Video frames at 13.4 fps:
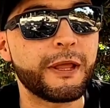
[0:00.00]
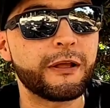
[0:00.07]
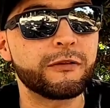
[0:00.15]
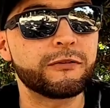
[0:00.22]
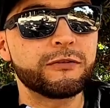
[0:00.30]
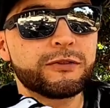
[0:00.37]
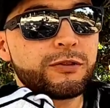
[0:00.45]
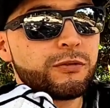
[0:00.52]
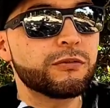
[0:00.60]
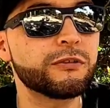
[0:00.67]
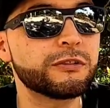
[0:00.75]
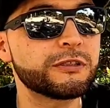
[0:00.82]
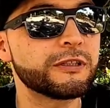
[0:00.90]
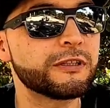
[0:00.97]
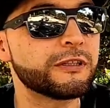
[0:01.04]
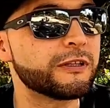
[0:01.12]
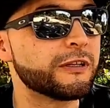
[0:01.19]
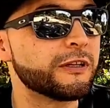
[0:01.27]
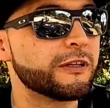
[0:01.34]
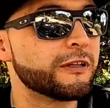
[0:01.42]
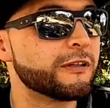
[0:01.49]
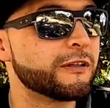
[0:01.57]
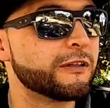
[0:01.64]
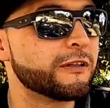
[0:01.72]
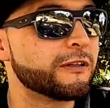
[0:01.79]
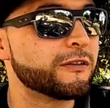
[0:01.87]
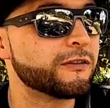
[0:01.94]
I'll do chores and
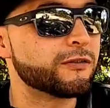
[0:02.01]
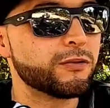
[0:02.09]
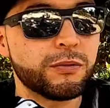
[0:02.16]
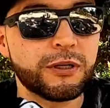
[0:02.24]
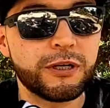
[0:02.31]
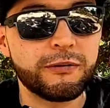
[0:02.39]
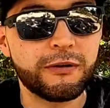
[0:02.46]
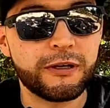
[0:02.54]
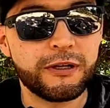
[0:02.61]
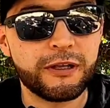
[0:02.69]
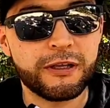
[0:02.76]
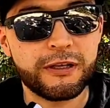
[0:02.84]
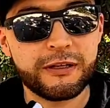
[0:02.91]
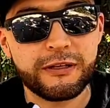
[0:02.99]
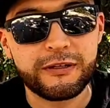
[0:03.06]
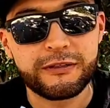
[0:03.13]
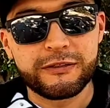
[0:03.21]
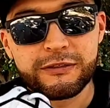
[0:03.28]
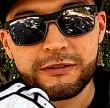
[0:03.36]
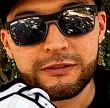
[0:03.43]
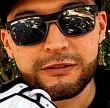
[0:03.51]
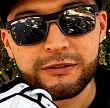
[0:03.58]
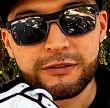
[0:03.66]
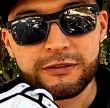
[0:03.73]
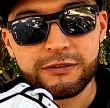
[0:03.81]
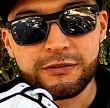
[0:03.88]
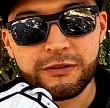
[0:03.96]
do whatever I can
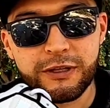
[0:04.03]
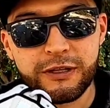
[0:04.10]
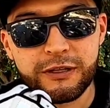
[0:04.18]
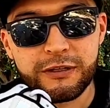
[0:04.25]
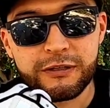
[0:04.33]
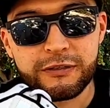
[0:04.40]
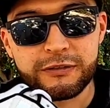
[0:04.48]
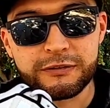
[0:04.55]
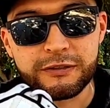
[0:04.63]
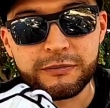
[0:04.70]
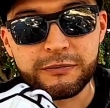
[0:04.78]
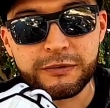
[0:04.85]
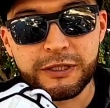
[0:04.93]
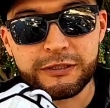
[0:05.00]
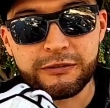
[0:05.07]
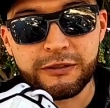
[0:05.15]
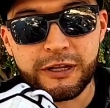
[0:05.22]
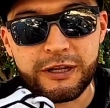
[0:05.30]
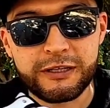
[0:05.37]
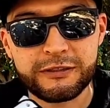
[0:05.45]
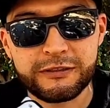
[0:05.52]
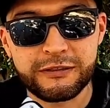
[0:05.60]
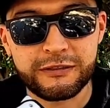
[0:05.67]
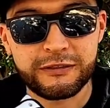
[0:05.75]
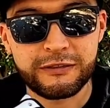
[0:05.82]
to get some extra cash